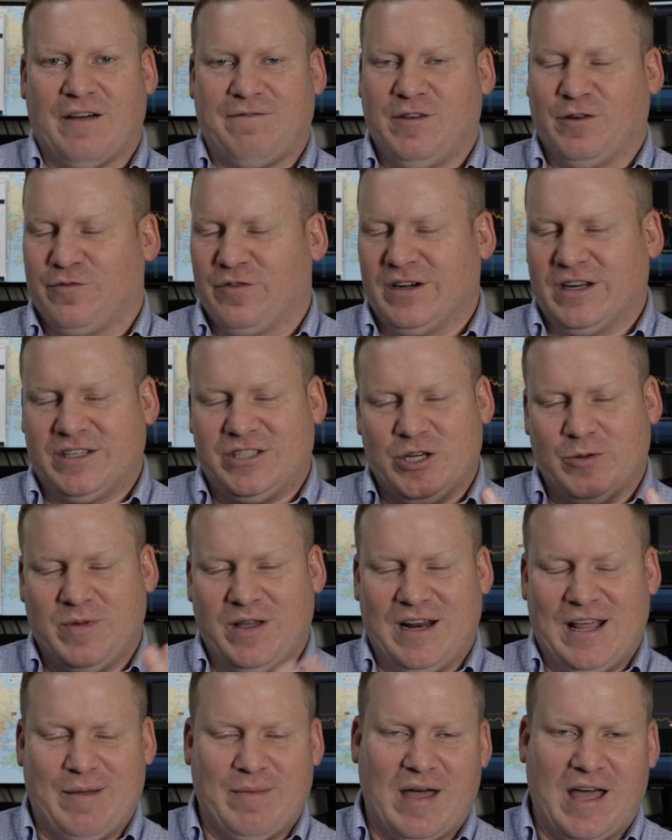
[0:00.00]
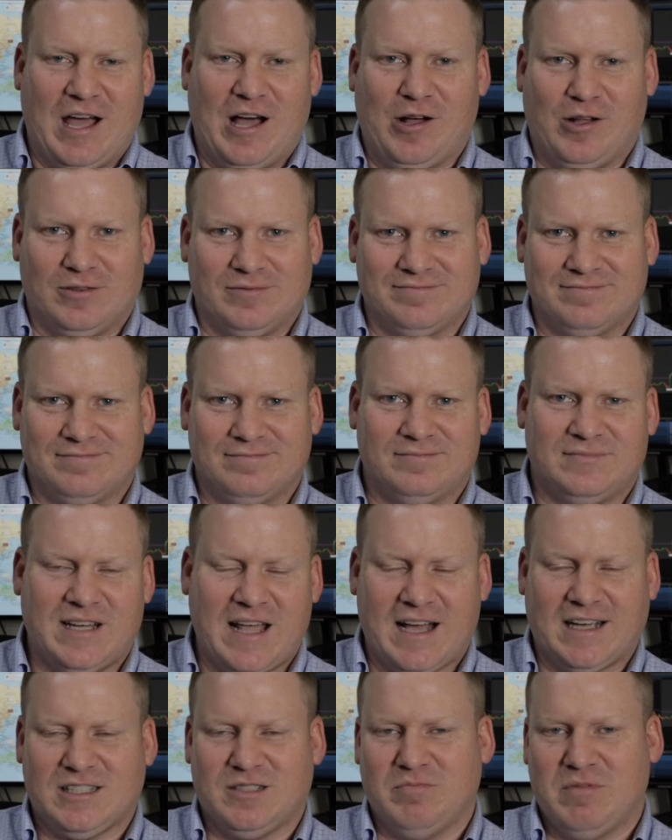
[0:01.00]
Feel free to shoot me an email,
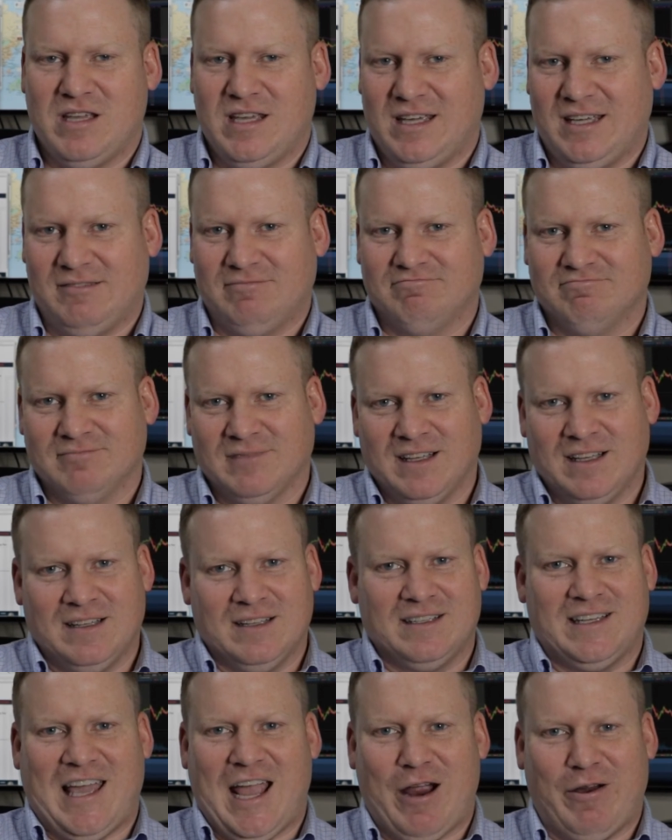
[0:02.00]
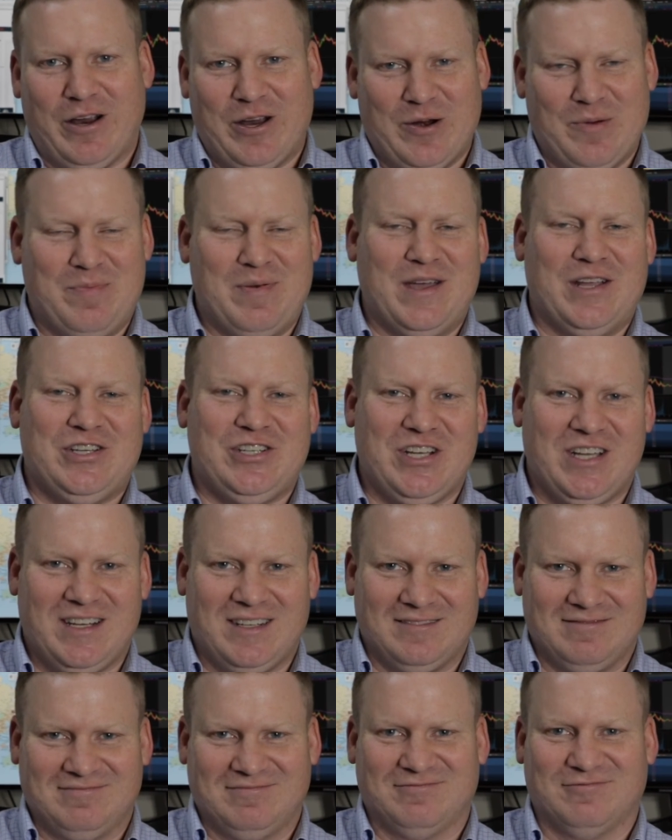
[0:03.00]
text me, carrier
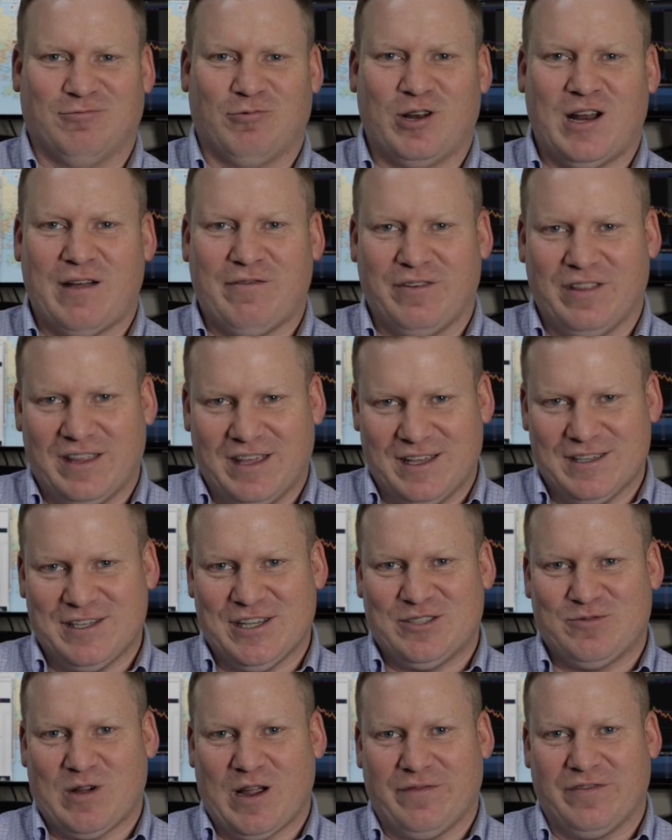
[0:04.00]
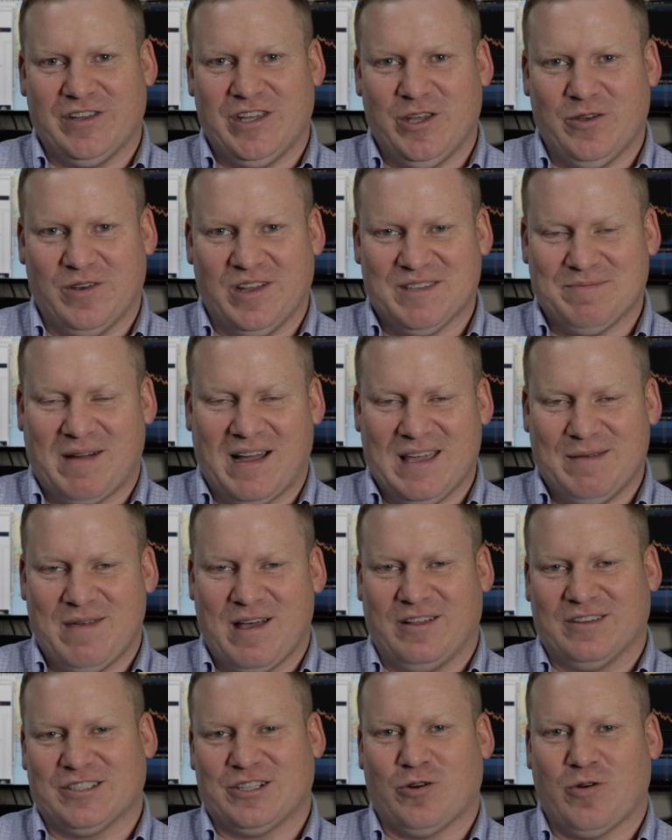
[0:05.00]
pigeon, whatever the easiest way for you is. My
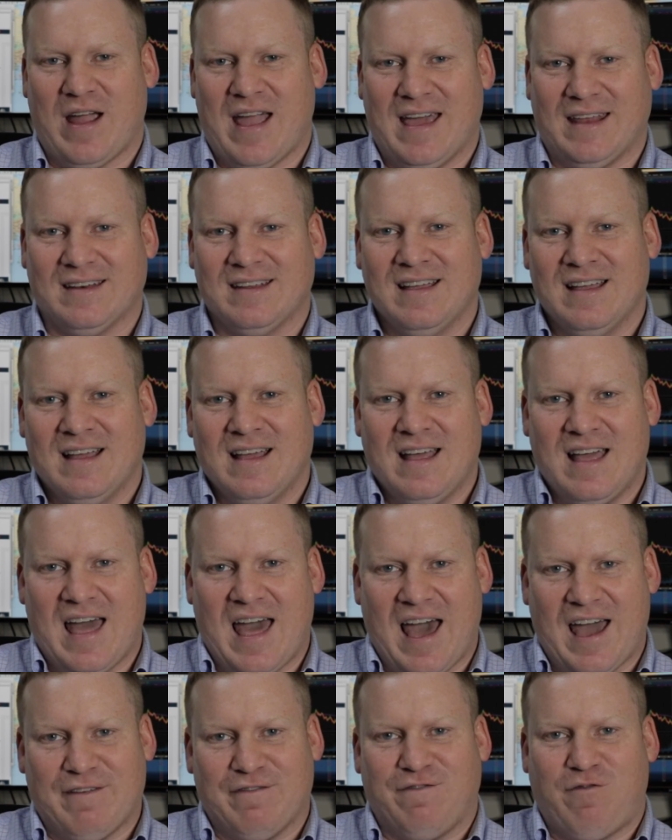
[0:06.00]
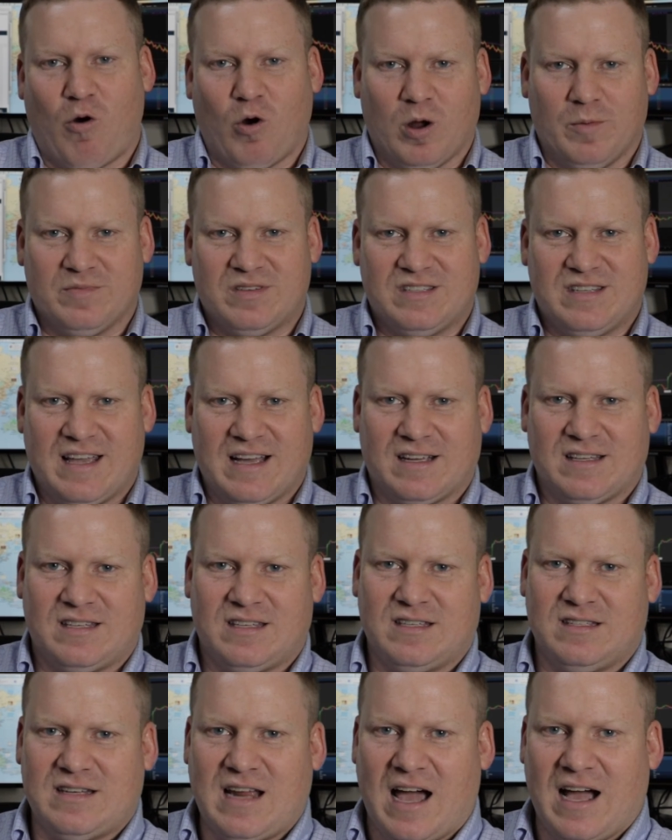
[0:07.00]
email is
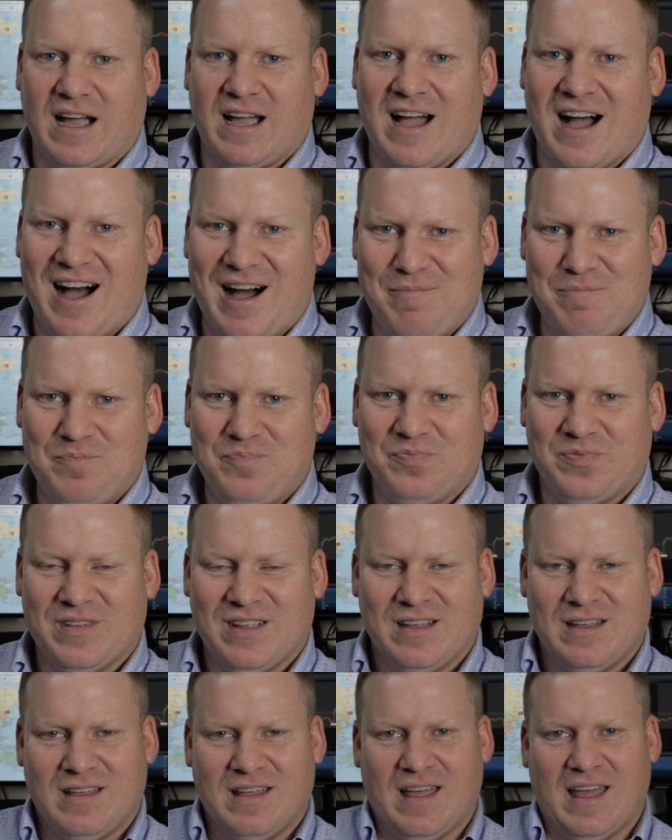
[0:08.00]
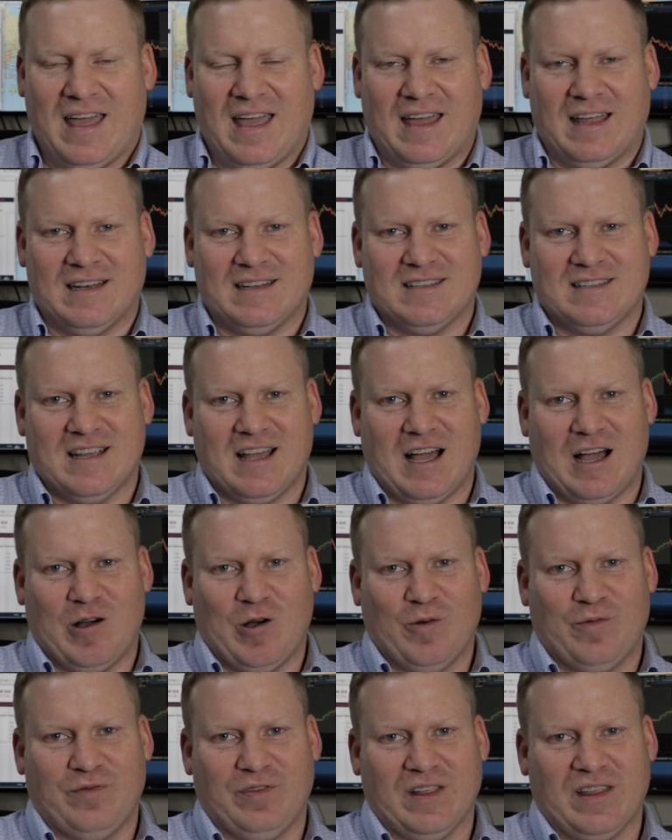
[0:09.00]
grant@forum6.com. And
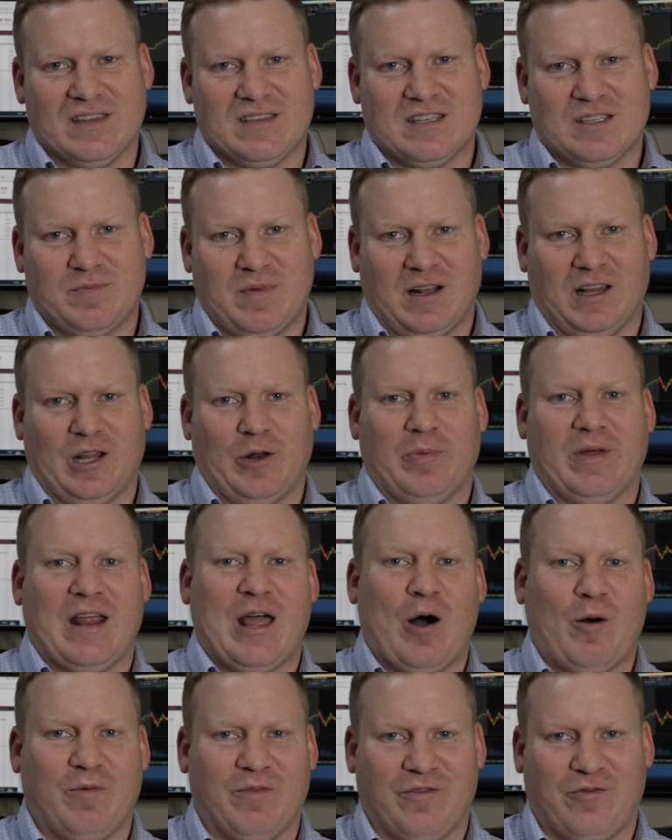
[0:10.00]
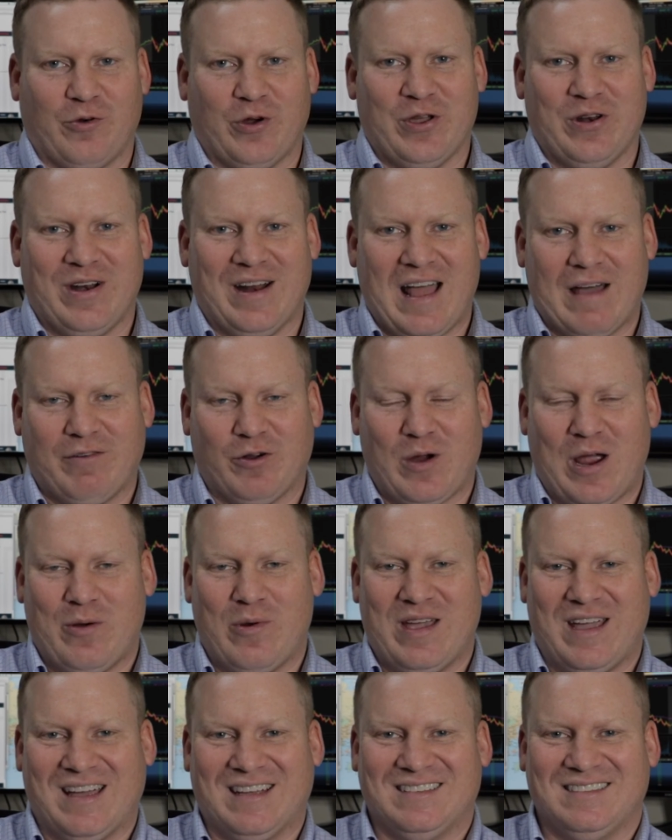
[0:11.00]
hopefully this has been a little bit helpful for you today. Have a great
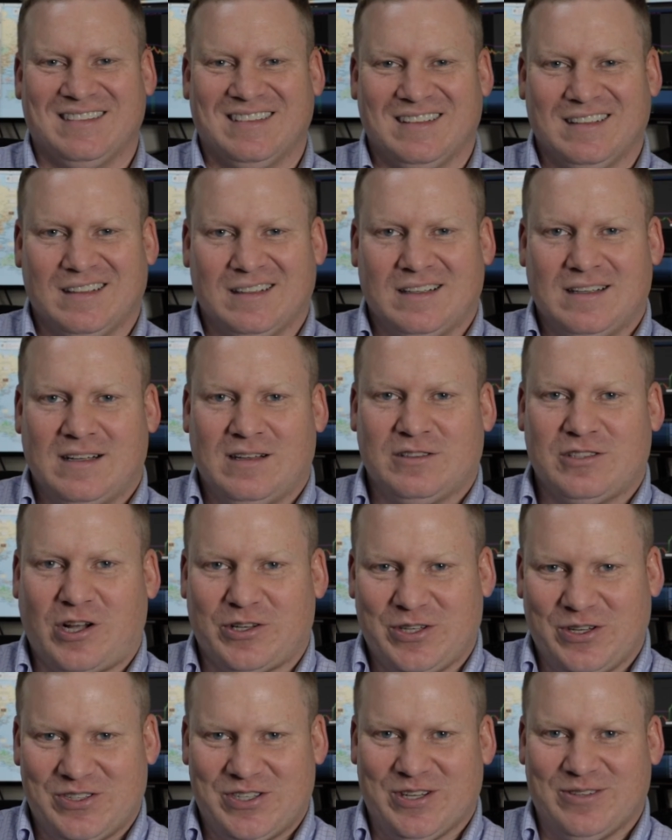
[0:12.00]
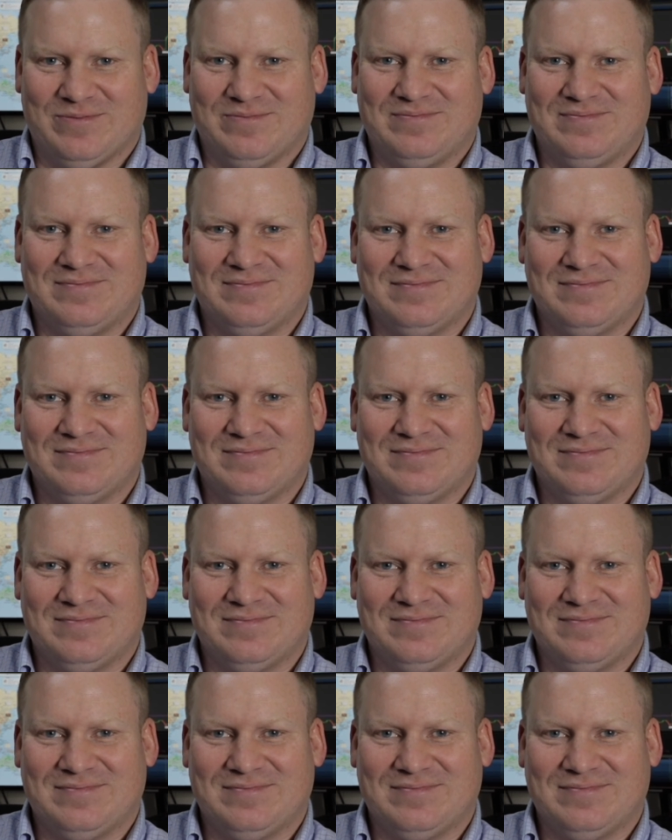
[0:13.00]
weekend. Talk to you soon.